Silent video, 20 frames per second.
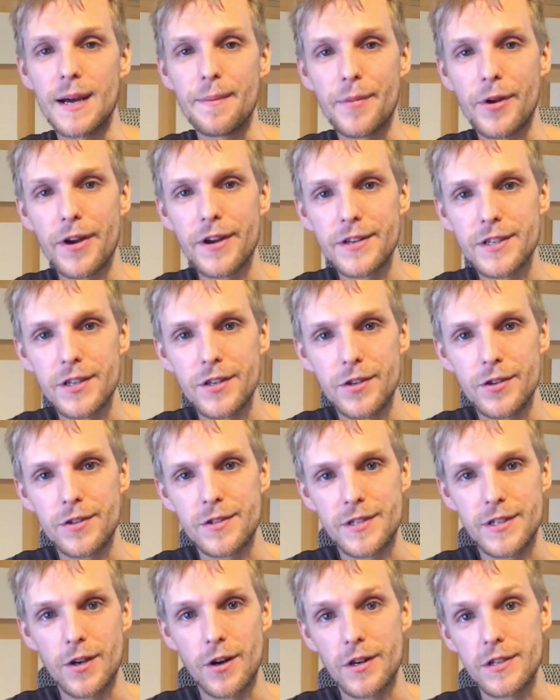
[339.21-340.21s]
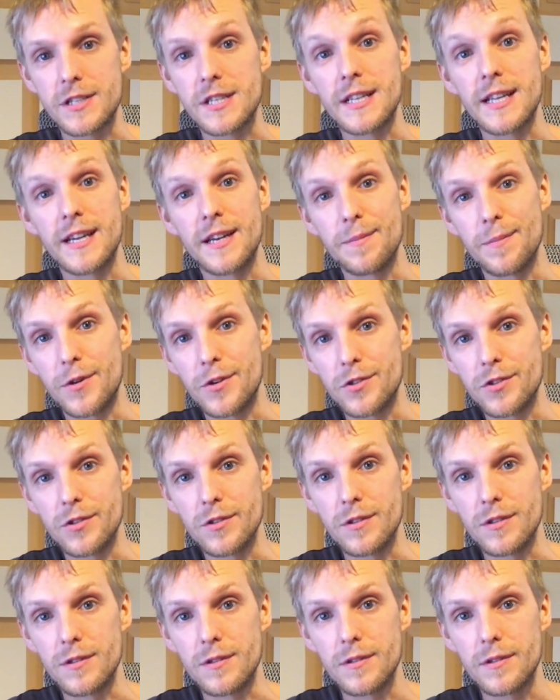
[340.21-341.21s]
I'm going to use the oscillator
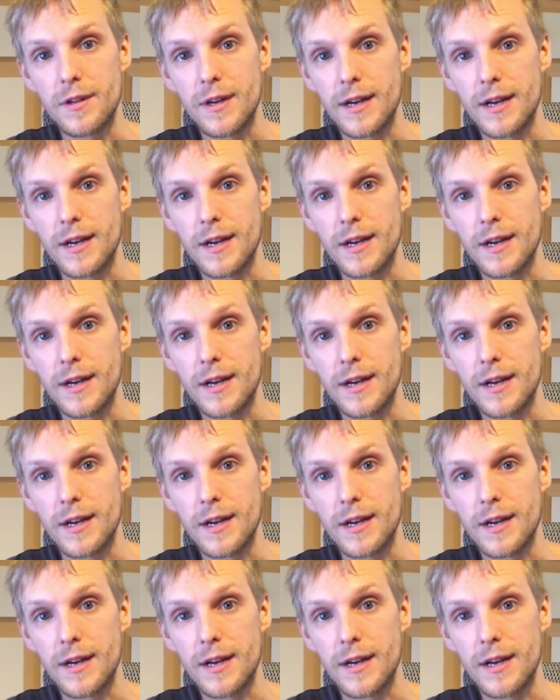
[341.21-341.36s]
module,